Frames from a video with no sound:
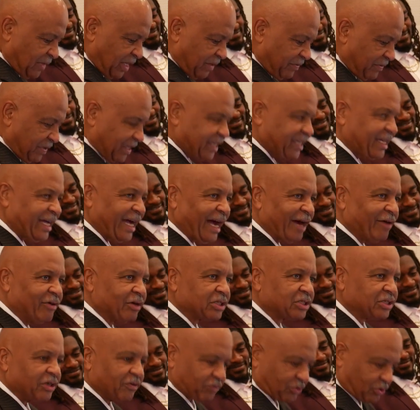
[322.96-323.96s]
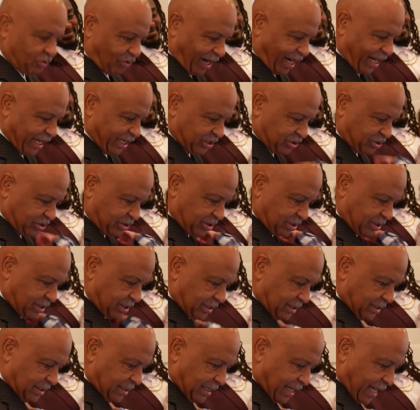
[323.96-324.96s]
the character of Christ,
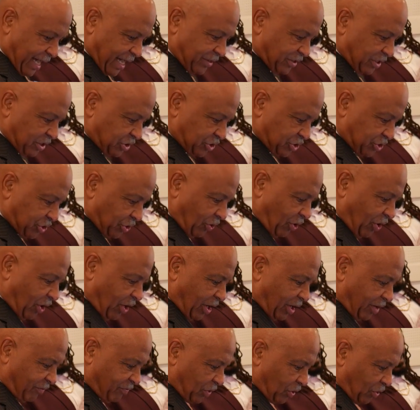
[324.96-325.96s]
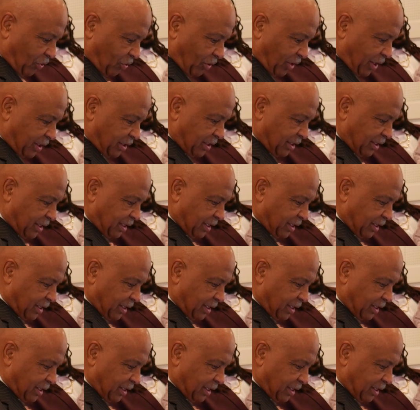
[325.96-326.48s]
and the joy of the Lord